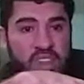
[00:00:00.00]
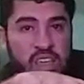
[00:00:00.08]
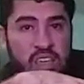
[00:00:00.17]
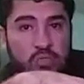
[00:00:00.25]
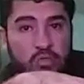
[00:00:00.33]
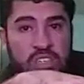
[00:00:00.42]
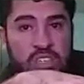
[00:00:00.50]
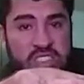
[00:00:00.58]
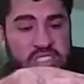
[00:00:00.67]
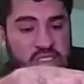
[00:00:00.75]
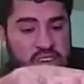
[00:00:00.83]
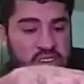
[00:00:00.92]
it
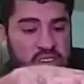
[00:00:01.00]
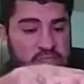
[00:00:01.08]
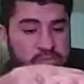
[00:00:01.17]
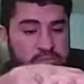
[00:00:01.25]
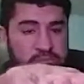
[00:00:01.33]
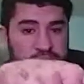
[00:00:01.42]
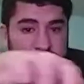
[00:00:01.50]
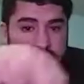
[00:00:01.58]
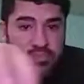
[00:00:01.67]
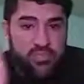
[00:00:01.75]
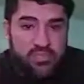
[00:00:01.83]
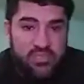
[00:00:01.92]
wasn't um
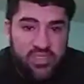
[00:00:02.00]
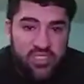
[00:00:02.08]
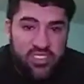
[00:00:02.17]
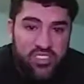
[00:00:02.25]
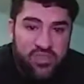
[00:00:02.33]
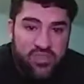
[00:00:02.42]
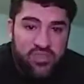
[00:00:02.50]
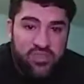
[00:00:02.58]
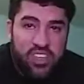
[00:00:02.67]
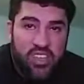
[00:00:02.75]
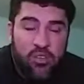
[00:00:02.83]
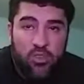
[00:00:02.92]

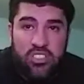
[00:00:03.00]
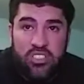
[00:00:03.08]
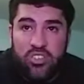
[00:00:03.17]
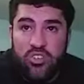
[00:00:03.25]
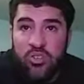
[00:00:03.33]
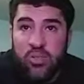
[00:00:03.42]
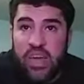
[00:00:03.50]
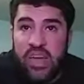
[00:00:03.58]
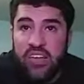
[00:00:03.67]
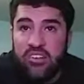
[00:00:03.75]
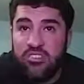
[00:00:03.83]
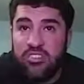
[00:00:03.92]
it wasn't too
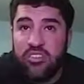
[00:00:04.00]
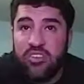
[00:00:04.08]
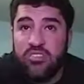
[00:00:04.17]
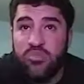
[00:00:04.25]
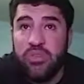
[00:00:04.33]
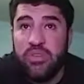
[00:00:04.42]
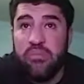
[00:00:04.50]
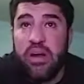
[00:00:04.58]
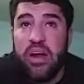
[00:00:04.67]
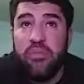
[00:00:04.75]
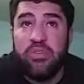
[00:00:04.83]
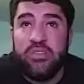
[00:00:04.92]
bad. I was like, "Oh, it's pretty
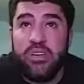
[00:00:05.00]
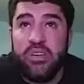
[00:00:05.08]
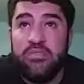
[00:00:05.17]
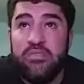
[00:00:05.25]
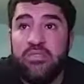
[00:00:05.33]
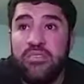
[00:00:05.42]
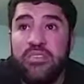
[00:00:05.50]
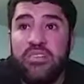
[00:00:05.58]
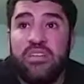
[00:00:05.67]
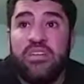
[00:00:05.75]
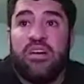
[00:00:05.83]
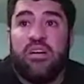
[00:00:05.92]
popping, yo.
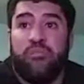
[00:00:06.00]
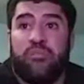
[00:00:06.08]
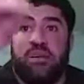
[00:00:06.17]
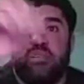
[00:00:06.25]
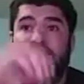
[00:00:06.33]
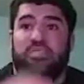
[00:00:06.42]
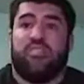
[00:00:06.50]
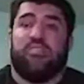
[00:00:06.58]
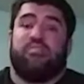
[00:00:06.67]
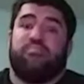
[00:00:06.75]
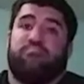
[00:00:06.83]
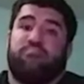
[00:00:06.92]
But
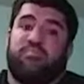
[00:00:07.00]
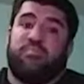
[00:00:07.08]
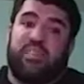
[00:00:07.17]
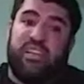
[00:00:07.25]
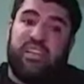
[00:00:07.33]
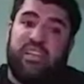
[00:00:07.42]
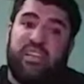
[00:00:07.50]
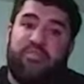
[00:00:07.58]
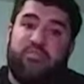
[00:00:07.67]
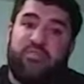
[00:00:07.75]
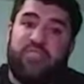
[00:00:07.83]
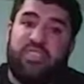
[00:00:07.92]
um, I
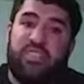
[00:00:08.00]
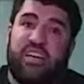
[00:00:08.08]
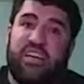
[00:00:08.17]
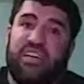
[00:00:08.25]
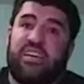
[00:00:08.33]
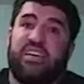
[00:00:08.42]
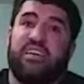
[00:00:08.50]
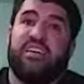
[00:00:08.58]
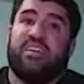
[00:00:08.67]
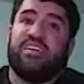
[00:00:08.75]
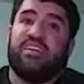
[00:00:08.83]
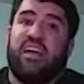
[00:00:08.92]
never really like
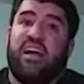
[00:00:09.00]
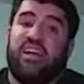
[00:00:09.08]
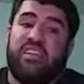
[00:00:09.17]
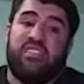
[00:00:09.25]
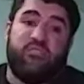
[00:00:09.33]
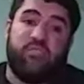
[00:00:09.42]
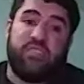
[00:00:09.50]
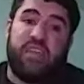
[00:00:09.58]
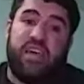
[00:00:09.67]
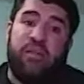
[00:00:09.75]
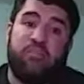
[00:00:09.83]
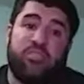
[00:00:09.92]
got into it
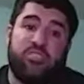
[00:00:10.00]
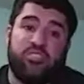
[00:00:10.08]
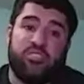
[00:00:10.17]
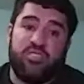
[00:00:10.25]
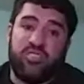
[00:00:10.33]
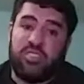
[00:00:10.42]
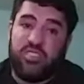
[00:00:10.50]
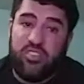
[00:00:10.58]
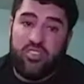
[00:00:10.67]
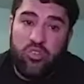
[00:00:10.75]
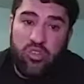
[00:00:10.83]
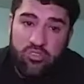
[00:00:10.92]
that much because I
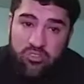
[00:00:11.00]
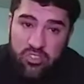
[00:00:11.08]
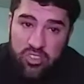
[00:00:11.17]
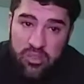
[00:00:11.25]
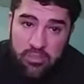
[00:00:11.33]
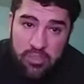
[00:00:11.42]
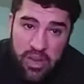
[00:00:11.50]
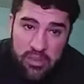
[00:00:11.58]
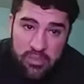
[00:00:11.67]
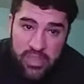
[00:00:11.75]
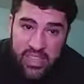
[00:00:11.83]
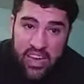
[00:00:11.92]
thought I was just gonna buy
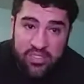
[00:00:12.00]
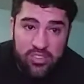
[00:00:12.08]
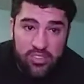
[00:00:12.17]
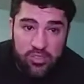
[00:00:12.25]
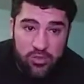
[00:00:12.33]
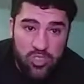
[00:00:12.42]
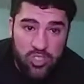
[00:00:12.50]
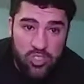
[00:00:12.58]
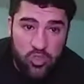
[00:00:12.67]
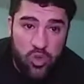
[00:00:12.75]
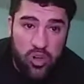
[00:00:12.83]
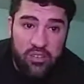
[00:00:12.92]
modafinil, which is
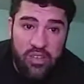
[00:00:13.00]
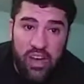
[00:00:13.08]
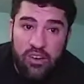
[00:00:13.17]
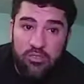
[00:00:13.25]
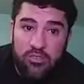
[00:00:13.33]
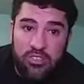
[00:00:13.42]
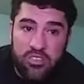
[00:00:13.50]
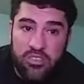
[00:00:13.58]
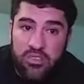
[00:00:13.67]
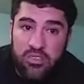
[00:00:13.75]
twelve hours.